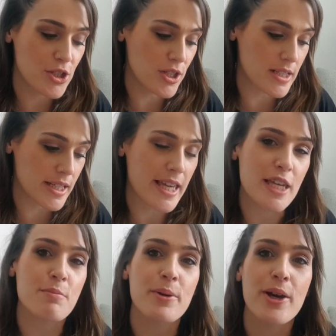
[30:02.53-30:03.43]
just to
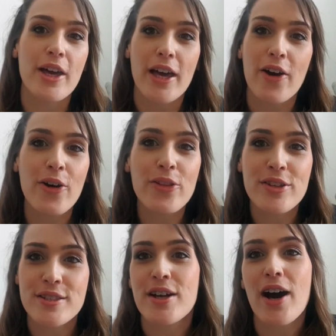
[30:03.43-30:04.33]
keep on the
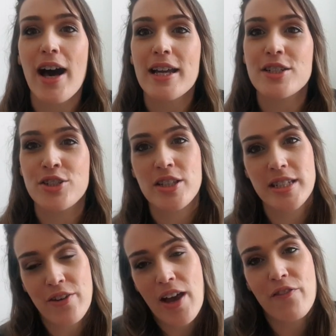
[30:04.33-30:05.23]
side,
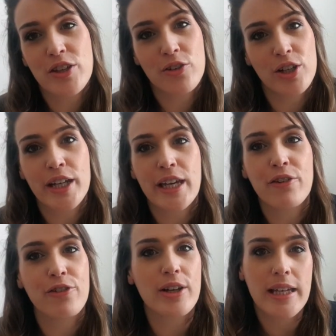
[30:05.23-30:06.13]
just if ever you're looking
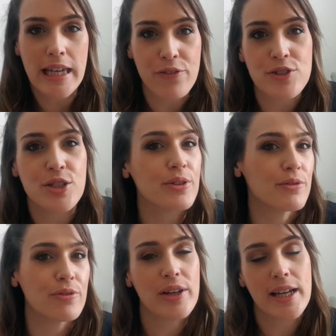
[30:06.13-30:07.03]
for a gift, you
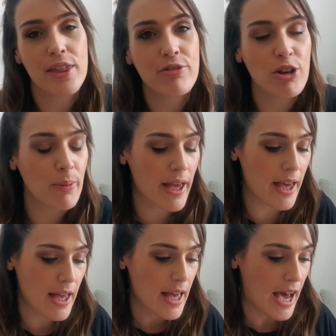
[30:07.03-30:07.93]
can flick through it
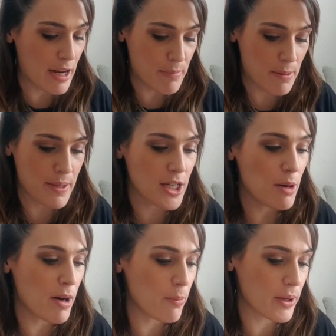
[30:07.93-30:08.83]
and maybe
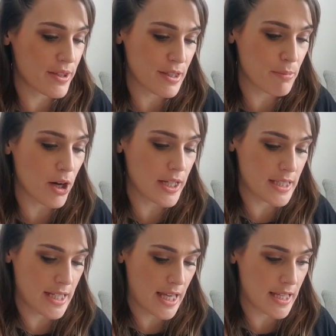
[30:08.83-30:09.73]
come up with some
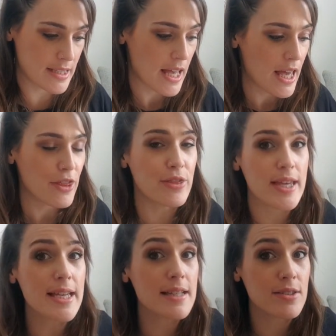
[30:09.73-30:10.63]
ideas.
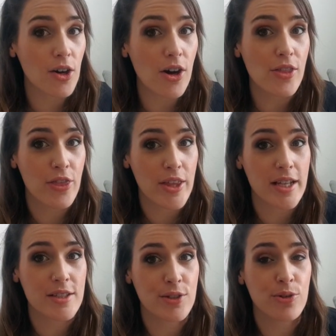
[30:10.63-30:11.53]
These are the
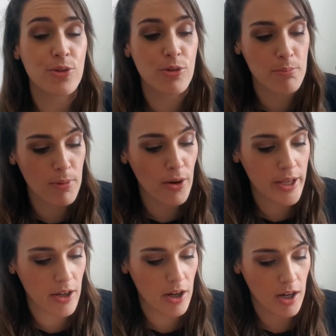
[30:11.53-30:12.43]
things that caught
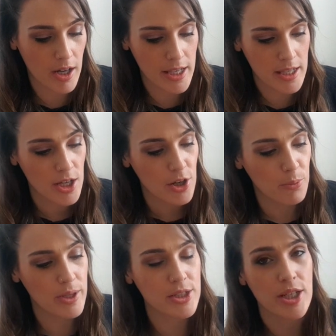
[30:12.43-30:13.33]
my eye,
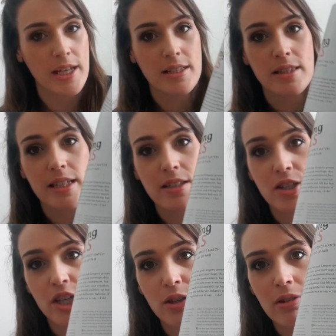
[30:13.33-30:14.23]
which is these
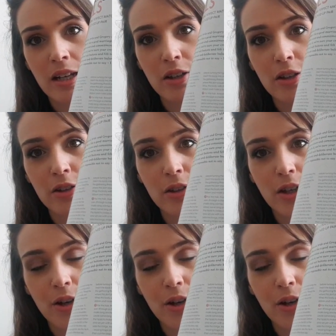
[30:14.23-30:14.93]
cute little